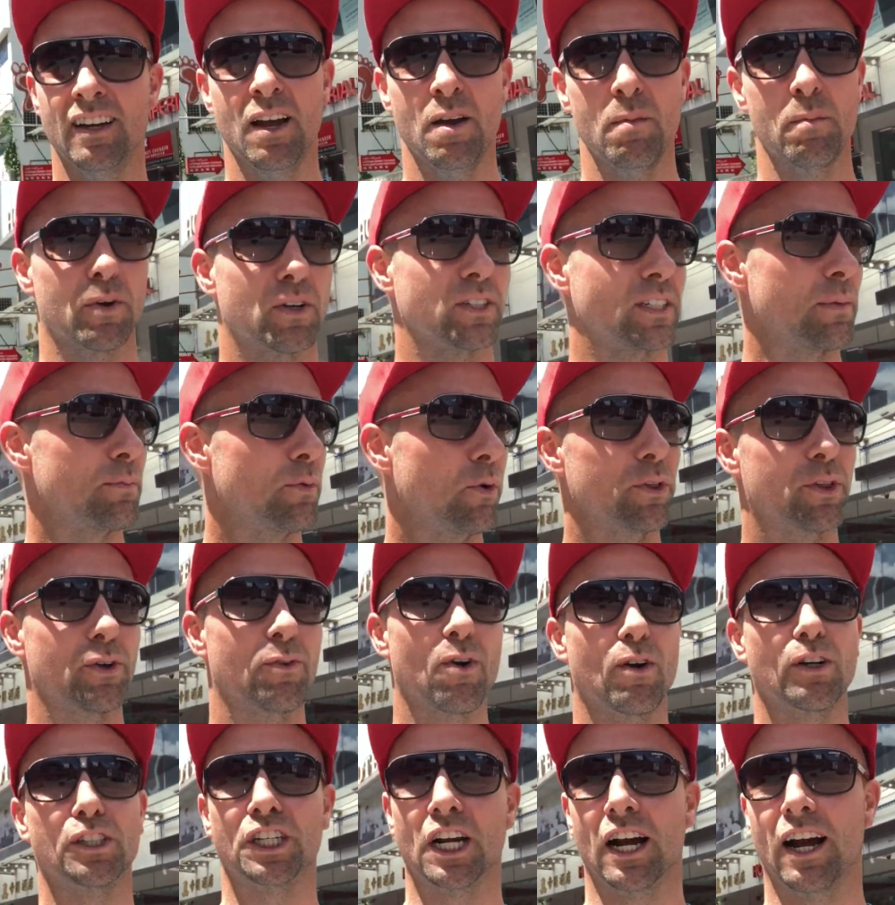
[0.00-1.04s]
because I brought the
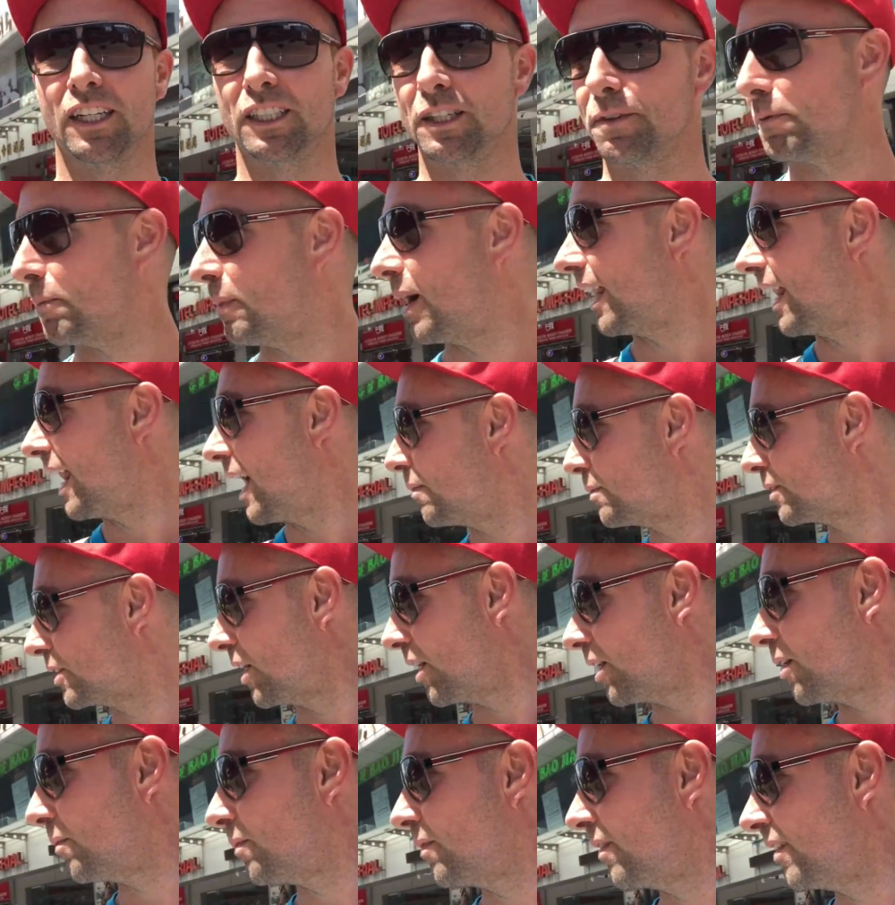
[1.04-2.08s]
wrong charger for my
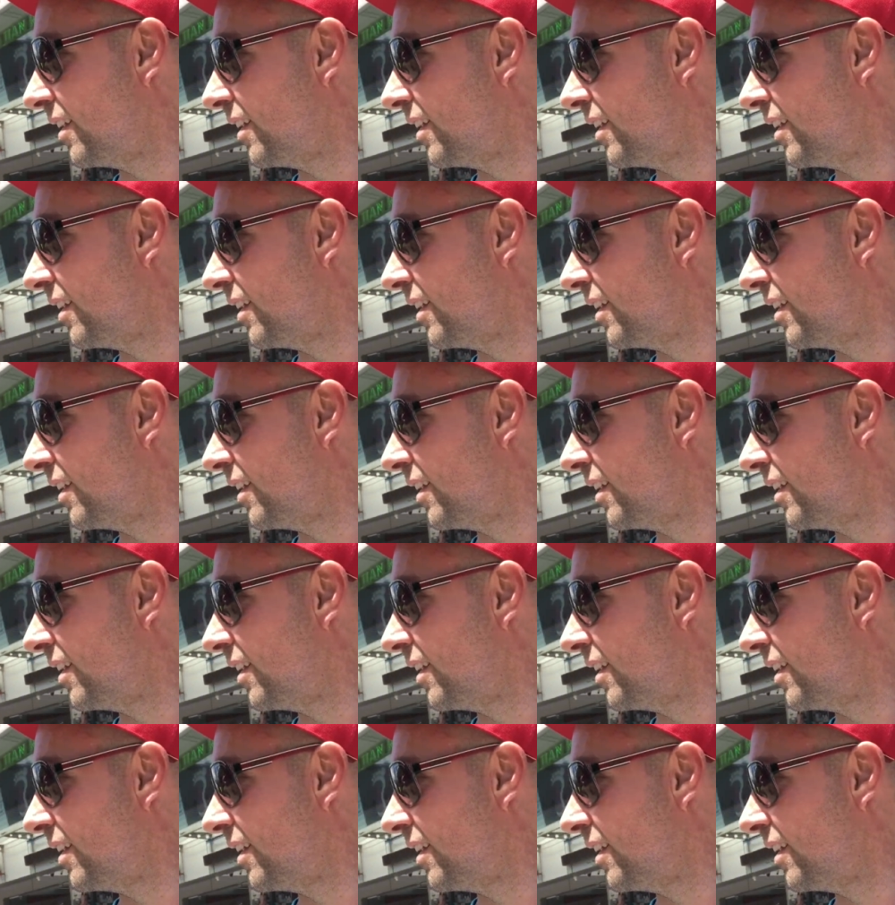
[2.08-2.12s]
laptop.